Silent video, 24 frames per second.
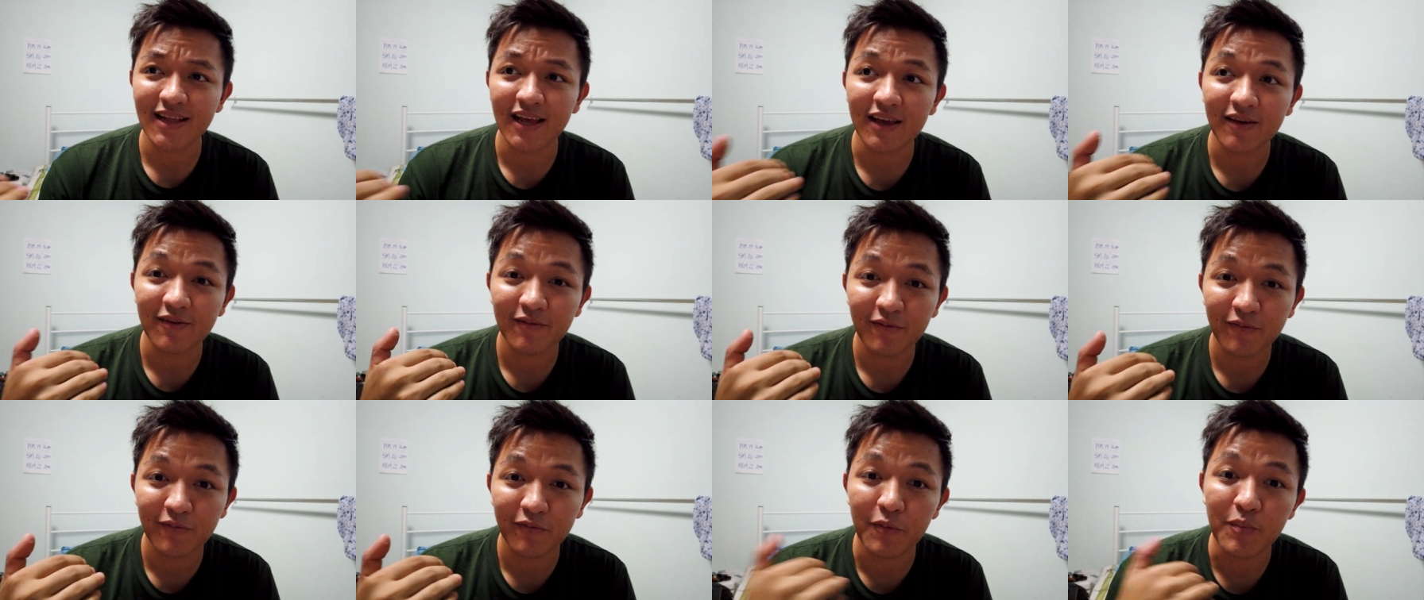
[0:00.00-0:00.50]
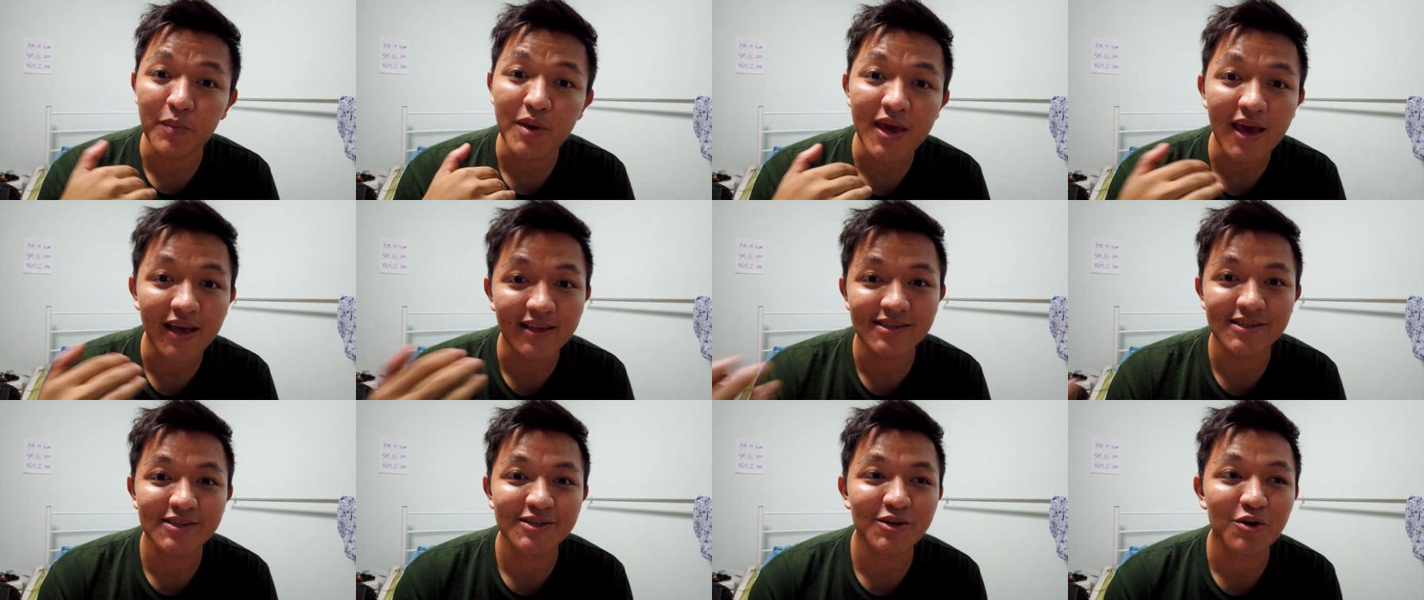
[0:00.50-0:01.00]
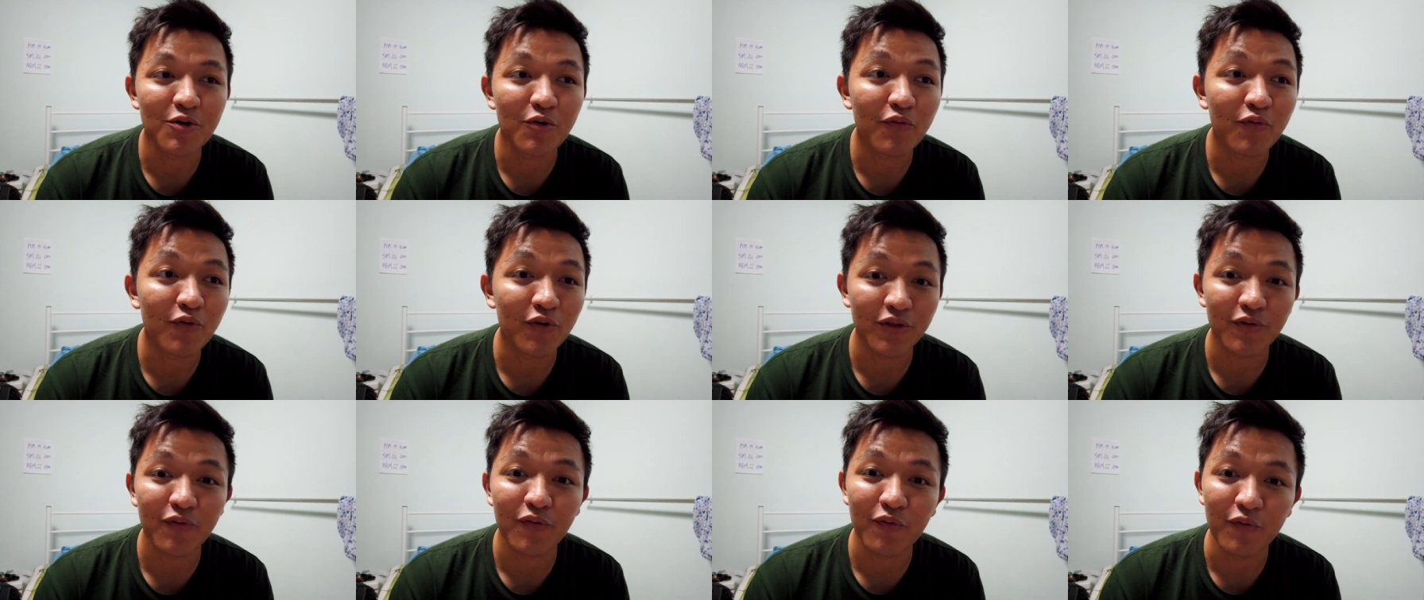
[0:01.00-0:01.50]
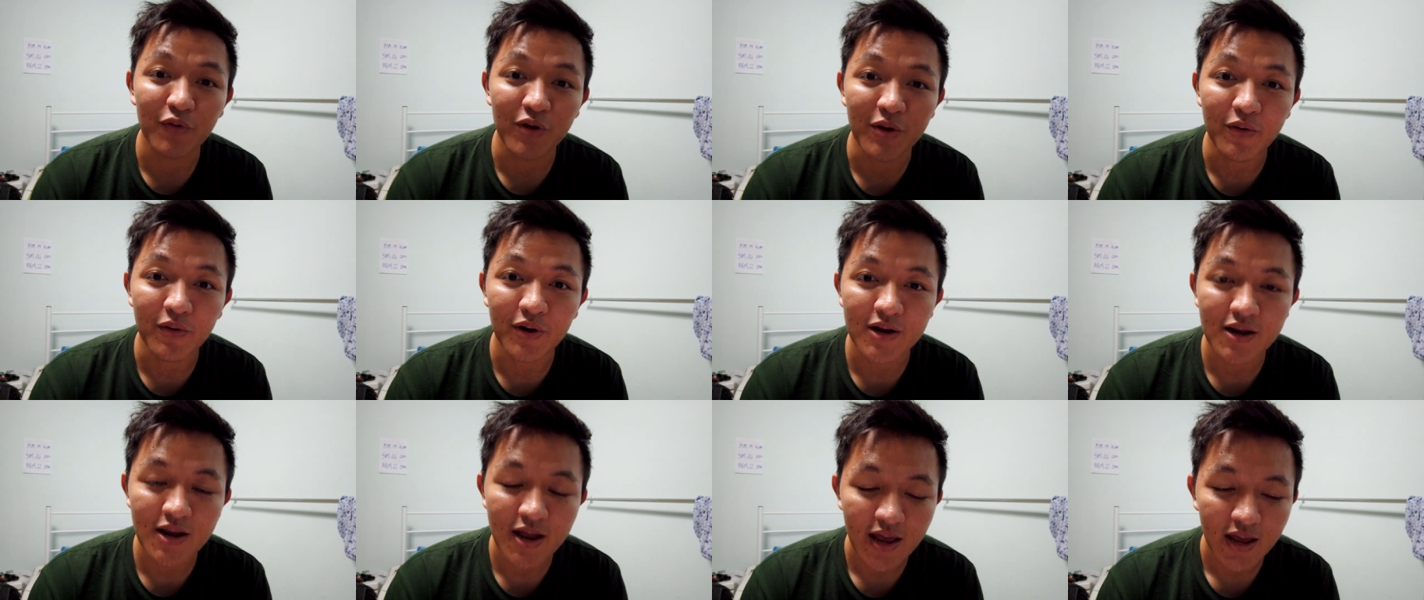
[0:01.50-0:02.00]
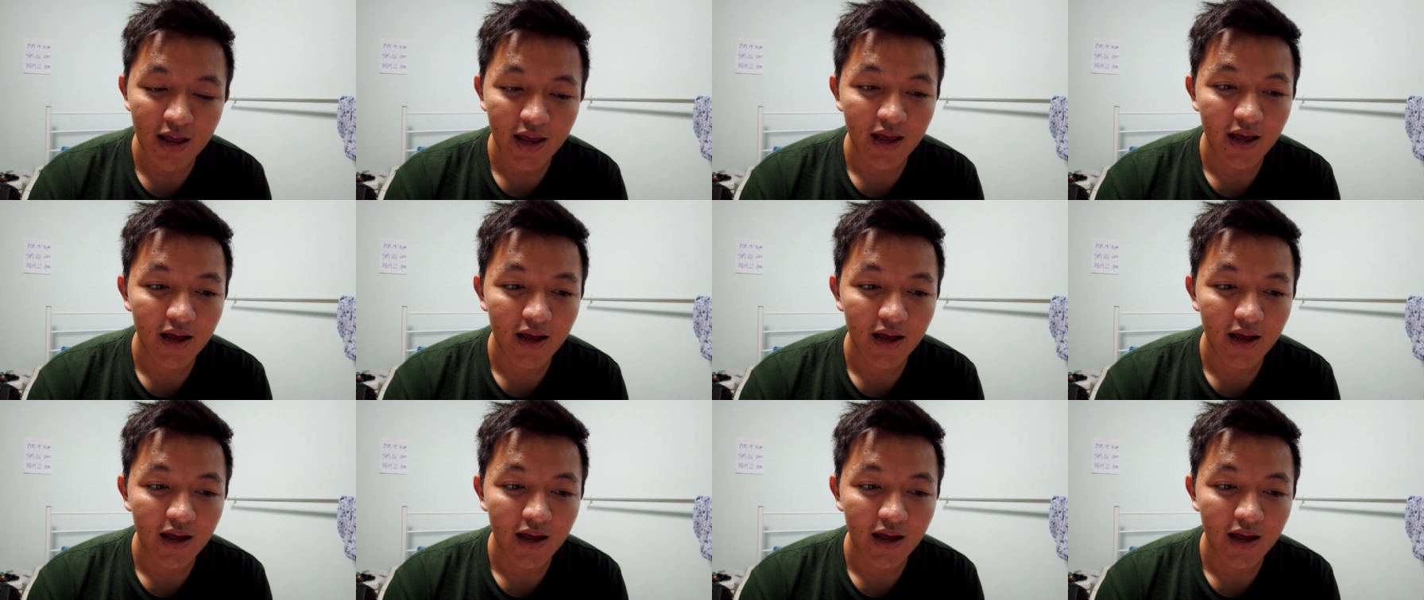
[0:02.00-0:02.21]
Like for me, I just go for the free one.